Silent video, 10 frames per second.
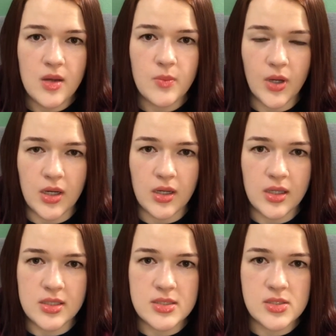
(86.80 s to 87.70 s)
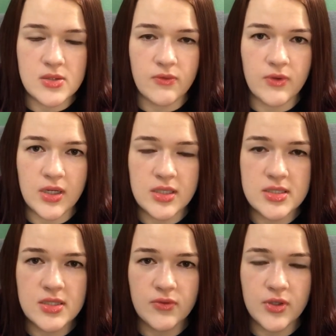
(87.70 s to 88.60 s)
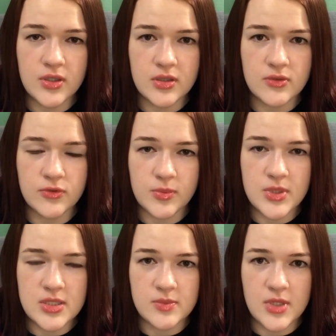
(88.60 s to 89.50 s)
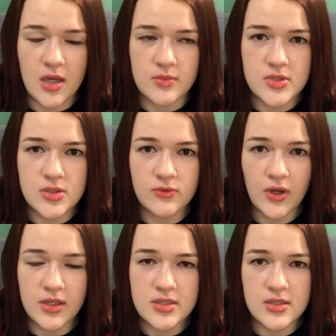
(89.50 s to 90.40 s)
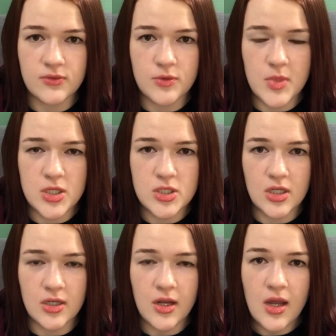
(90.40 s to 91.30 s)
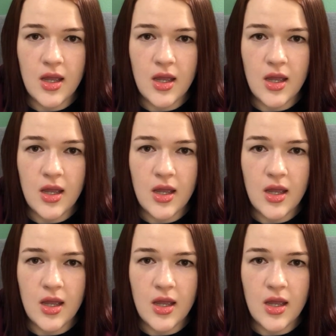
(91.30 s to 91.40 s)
But it is very difficult for me sometimes to find this information,